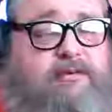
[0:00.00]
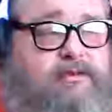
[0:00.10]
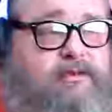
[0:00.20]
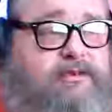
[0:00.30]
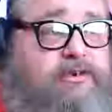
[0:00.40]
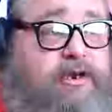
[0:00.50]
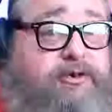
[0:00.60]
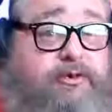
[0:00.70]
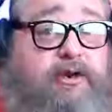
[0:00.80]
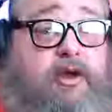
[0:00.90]
in this
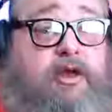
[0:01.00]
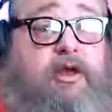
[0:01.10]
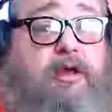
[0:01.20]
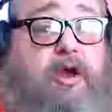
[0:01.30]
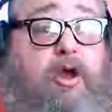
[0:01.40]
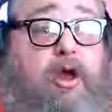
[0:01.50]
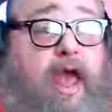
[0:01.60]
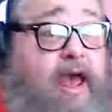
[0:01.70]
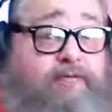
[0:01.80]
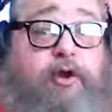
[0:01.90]
country
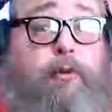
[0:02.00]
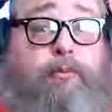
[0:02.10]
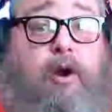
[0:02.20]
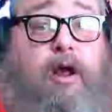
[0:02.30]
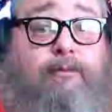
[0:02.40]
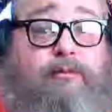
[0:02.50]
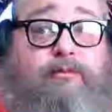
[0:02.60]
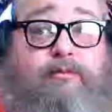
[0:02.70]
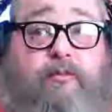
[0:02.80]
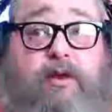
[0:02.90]
have no
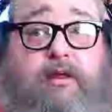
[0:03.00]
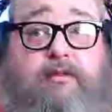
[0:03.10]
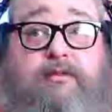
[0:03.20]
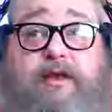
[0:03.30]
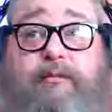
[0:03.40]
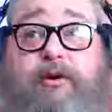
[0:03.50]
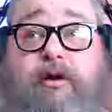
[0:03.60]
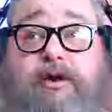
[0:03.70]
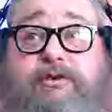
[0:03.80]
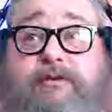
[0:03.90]
problem with
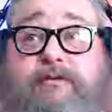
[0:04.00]
immigration.